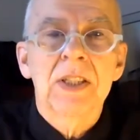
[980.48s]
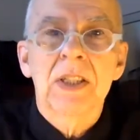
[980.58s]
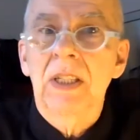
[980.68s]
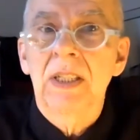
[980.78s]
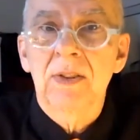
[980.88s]

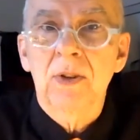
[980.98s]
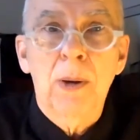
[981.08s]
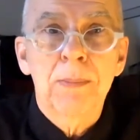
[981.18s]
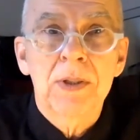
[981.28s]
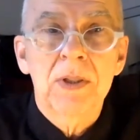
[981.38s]
seen as
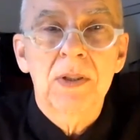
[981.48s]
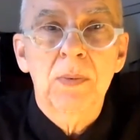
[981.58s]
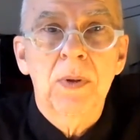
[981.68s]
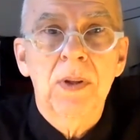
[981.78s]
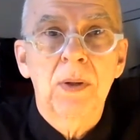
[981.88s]

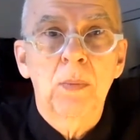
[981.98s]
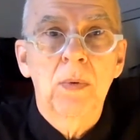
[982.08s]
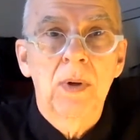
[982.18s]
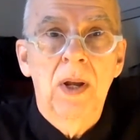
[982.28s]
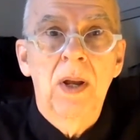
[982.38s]
opposites within
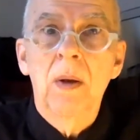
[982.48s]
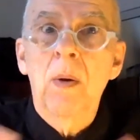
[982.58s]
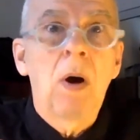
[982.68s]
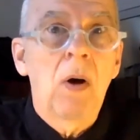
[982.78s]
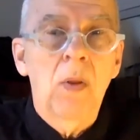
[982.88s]

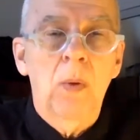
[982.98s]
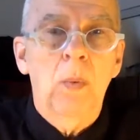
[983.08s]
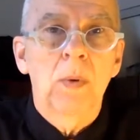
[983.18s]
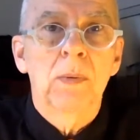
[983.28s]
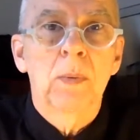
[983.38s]
all the
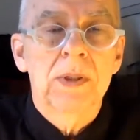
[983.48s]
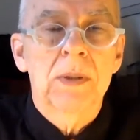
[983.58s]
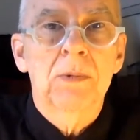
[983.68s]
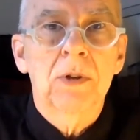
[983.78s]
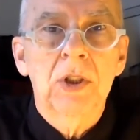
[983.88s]
w-
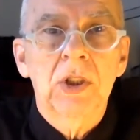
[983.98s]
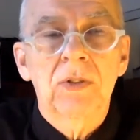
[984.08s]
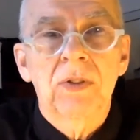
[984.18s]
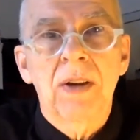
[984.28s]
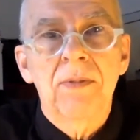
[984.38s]
wisdom
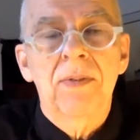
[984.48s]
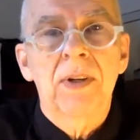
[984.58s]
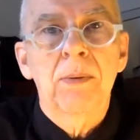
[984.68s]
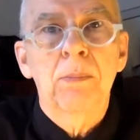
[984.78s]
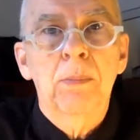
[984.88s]
traditions I've
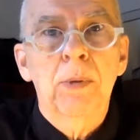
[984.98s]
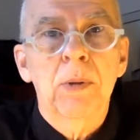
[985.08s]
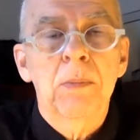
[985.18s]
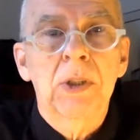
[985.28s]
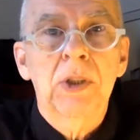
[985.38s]
found
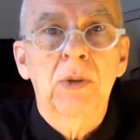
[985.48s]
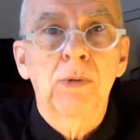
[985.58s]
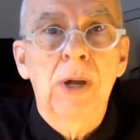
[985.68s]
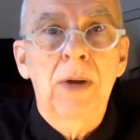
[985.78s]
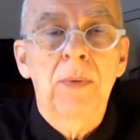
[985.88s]
pretty much
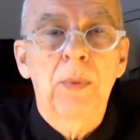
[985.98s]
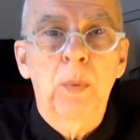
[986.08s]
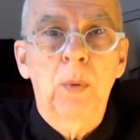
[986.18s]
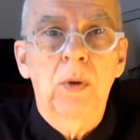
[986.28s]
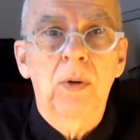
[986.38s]
around the
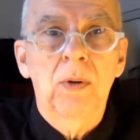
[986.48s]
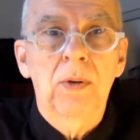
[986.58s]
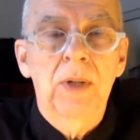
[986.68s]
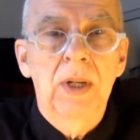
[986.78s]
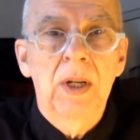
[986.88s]
world,
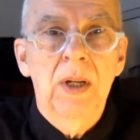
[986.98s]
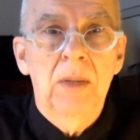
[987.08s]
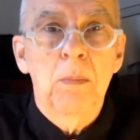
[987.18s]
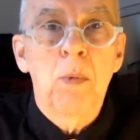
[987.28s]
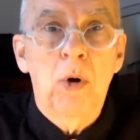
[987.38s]

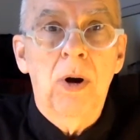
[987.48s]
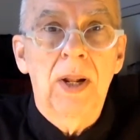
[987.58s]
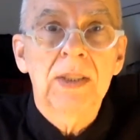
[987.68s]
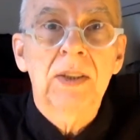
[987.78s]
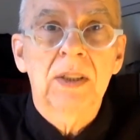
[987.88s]
more or
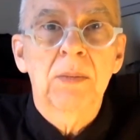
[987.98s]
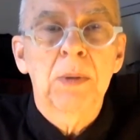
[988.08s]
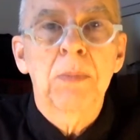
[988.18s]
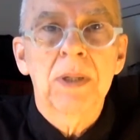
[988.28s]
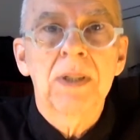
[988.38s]
less can
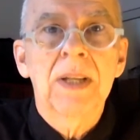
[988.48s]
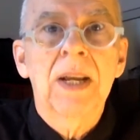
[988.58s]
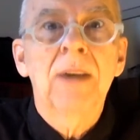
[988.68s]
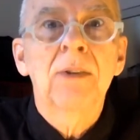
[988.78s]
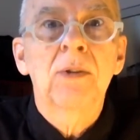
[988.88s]
be pinned
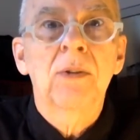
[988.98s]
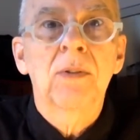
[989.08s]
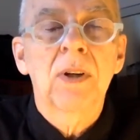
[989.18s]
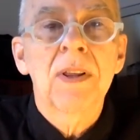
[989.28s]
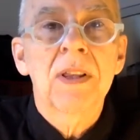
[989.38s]
down to a
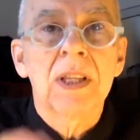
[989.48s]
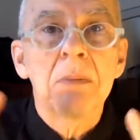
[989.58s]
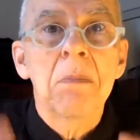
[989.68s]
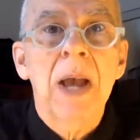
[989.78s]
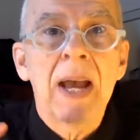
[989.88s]
very
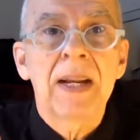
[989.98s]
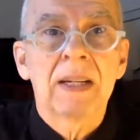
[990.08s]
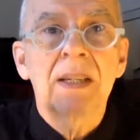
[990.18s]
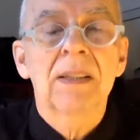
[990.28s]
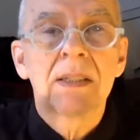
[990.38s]

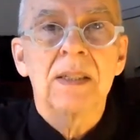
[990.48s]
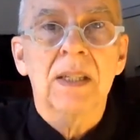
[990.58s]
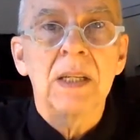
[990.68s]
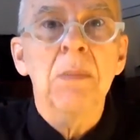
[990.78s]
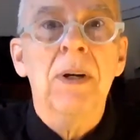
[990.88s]
thematic
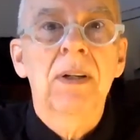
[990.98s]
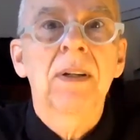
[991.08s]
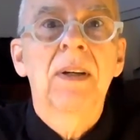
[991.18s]
schema